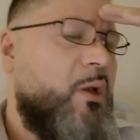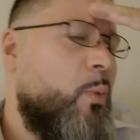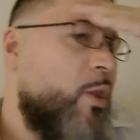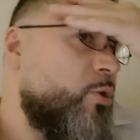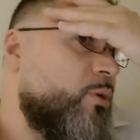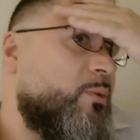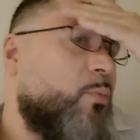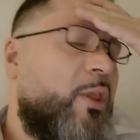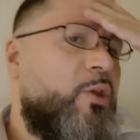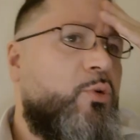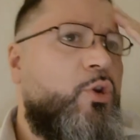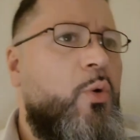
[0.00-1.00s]
And when
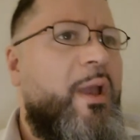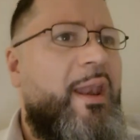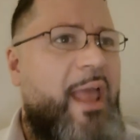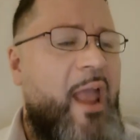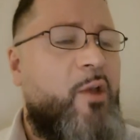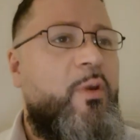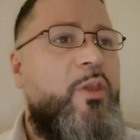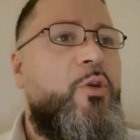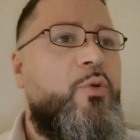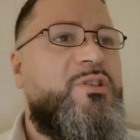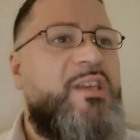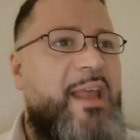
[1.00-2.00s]
you do get angry,
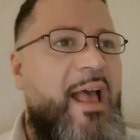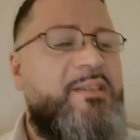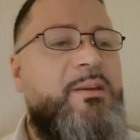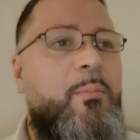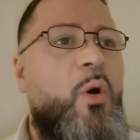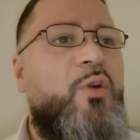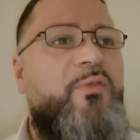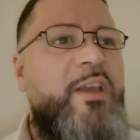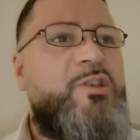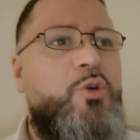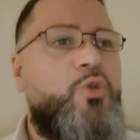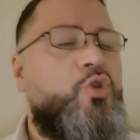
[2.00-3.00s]
use it as a
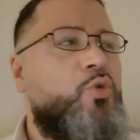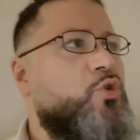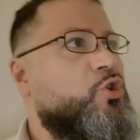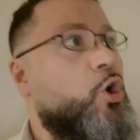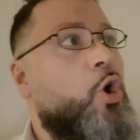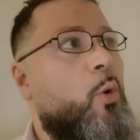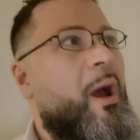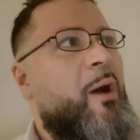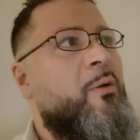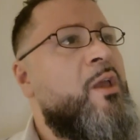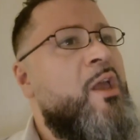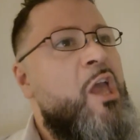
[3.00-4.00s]
motivational tool to go
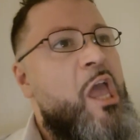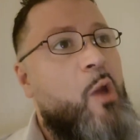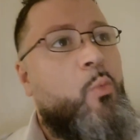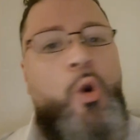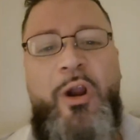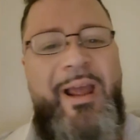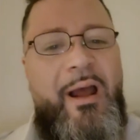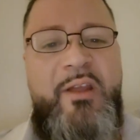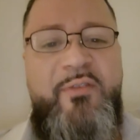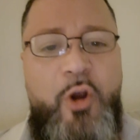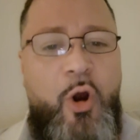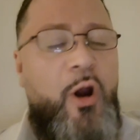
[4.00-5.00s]
out and work
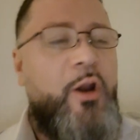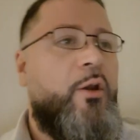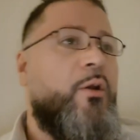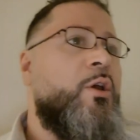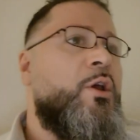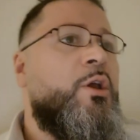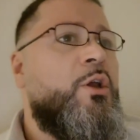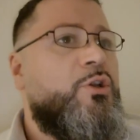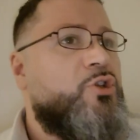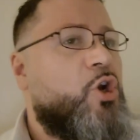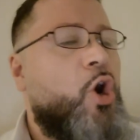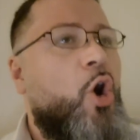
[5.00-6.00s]
out even harder,
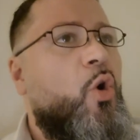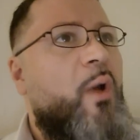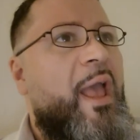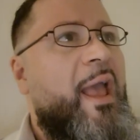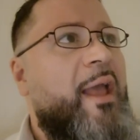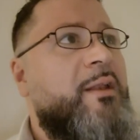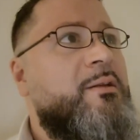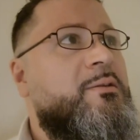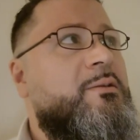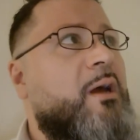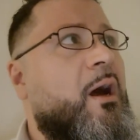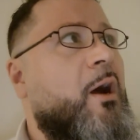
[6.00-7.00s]
to go
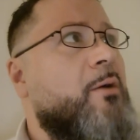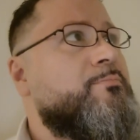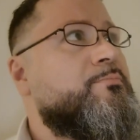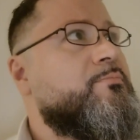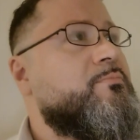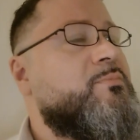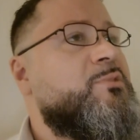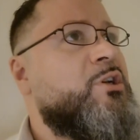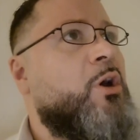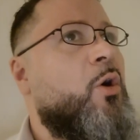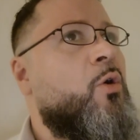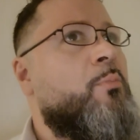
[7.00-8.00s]
and,
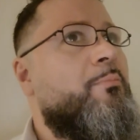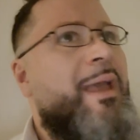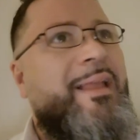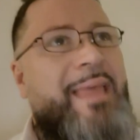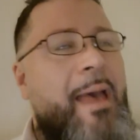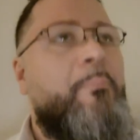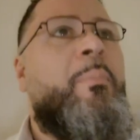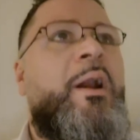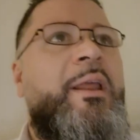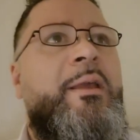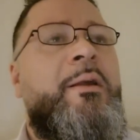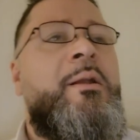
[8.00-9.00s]
make that
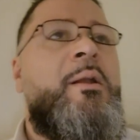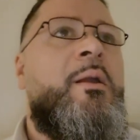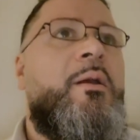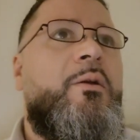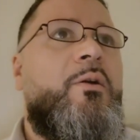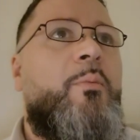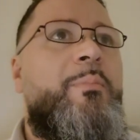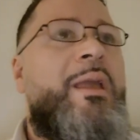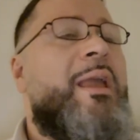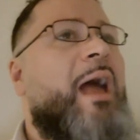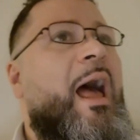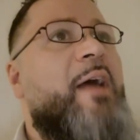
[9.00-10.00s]
money.
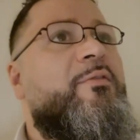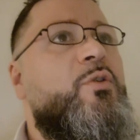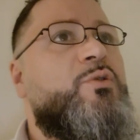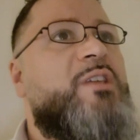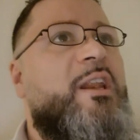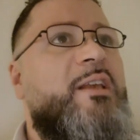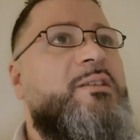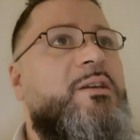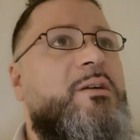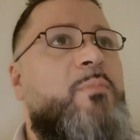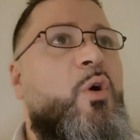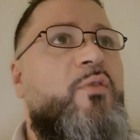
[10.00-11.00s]
Me, I've used it as
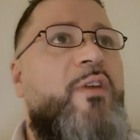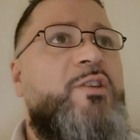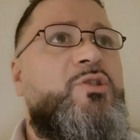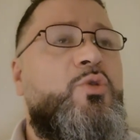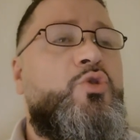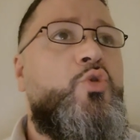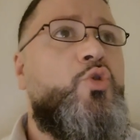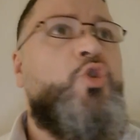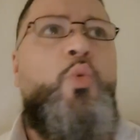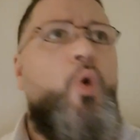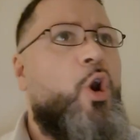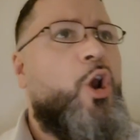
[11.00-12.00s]
a motivational tool
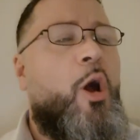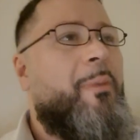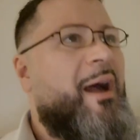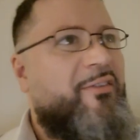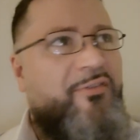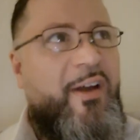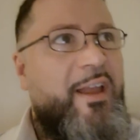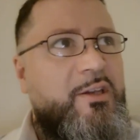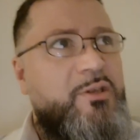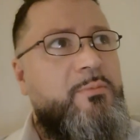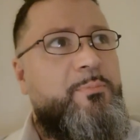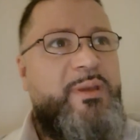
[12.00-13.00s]
to work on my
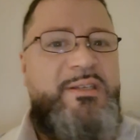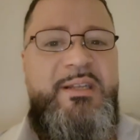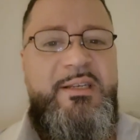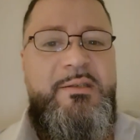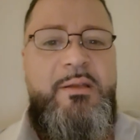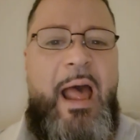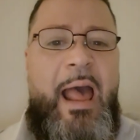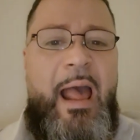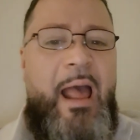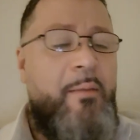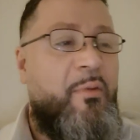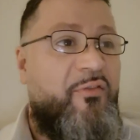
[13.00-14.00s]
fight business.
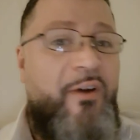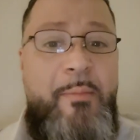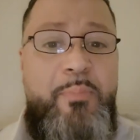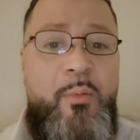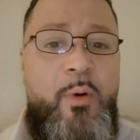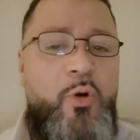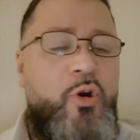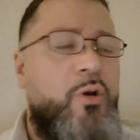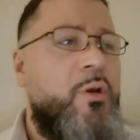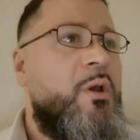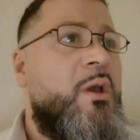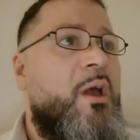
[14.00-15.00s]
I am a fight
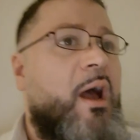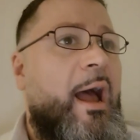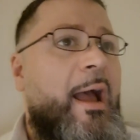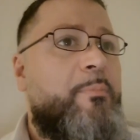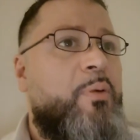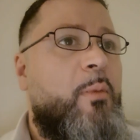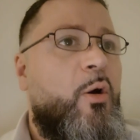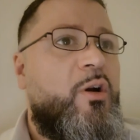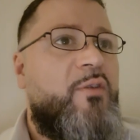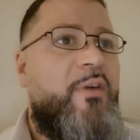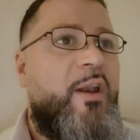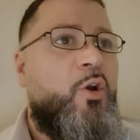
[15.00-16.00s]
promoter. I promote
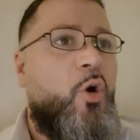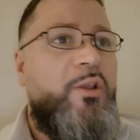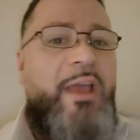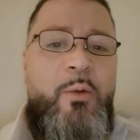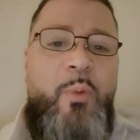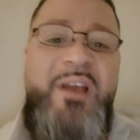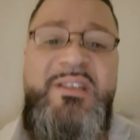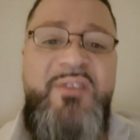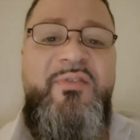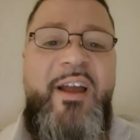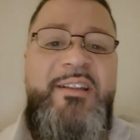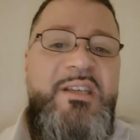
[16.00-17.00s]
an event called
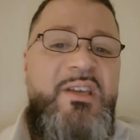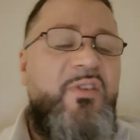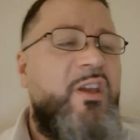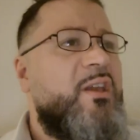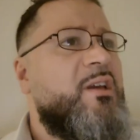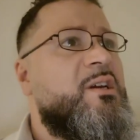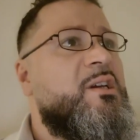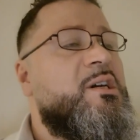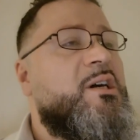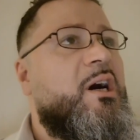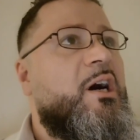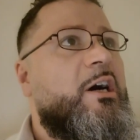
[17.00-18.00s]
NYC Fight TV.
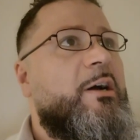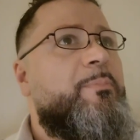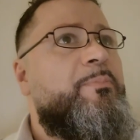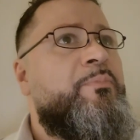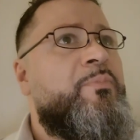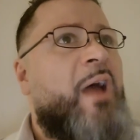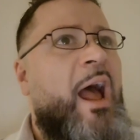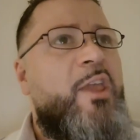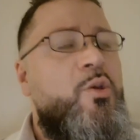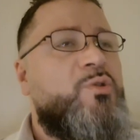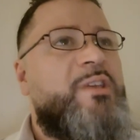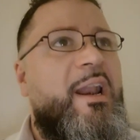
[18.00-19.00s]
I
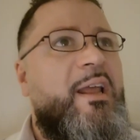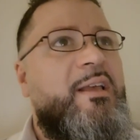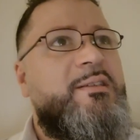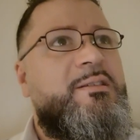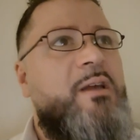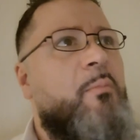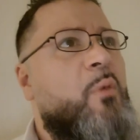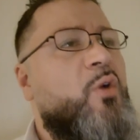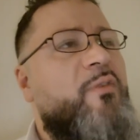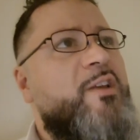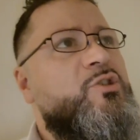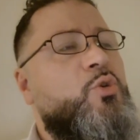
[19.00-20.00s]
use that as a
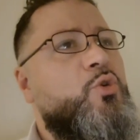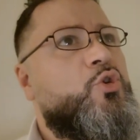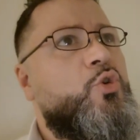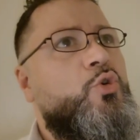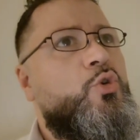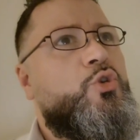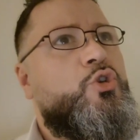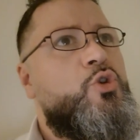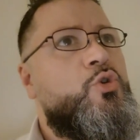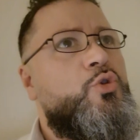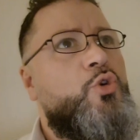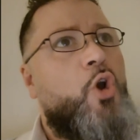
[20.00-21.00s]
motivational tool
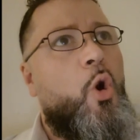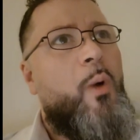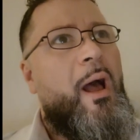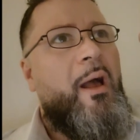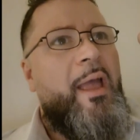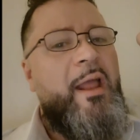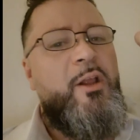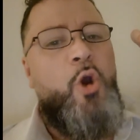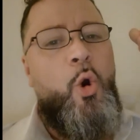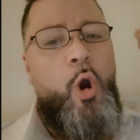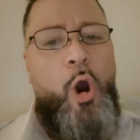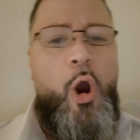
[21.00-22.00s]
to go out and
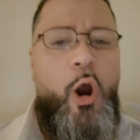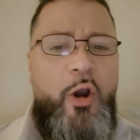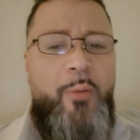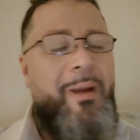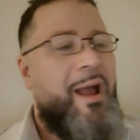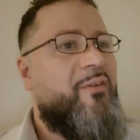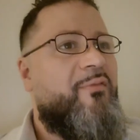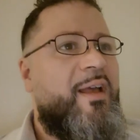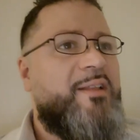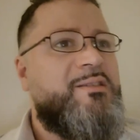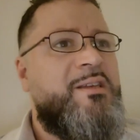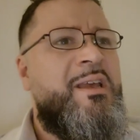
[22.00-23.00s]
go hard on my
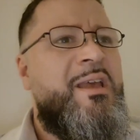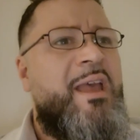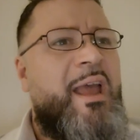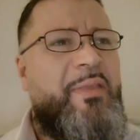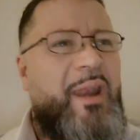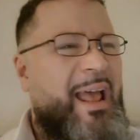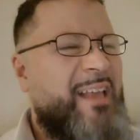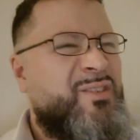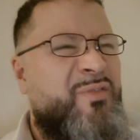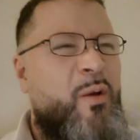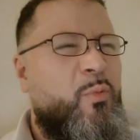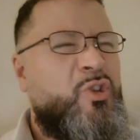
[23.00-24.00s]
events. And the
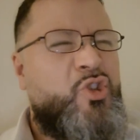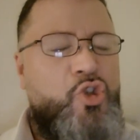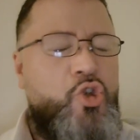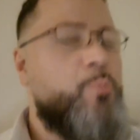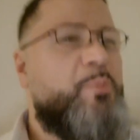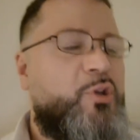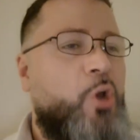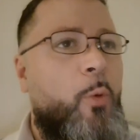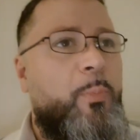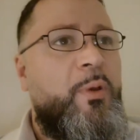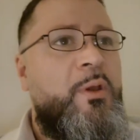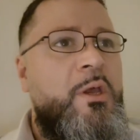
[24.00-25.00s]
last event was super
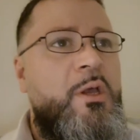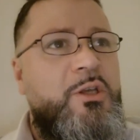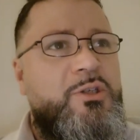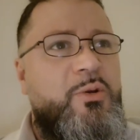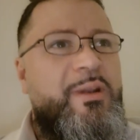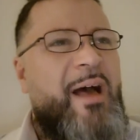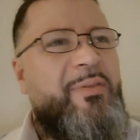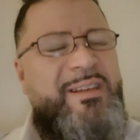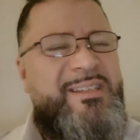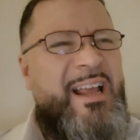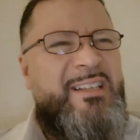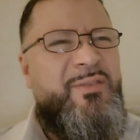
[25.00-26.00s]
dope. So now
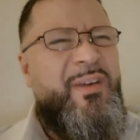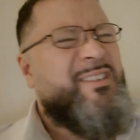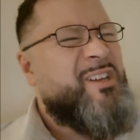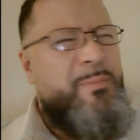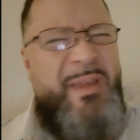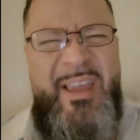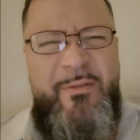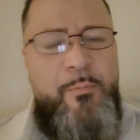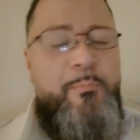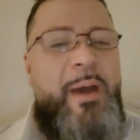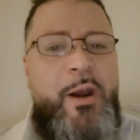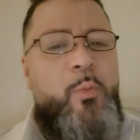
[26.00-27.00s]
this next event is going to be
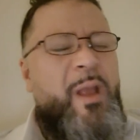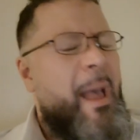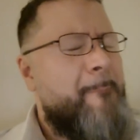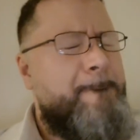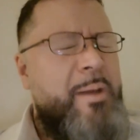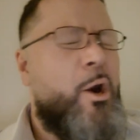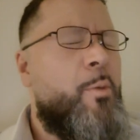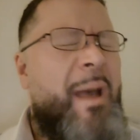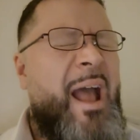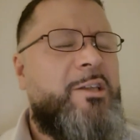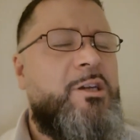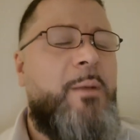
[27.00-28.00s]
even better. We got better
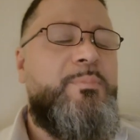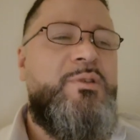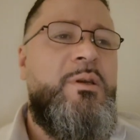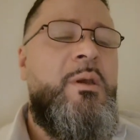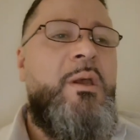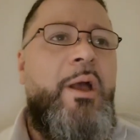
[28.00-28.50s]
matchups,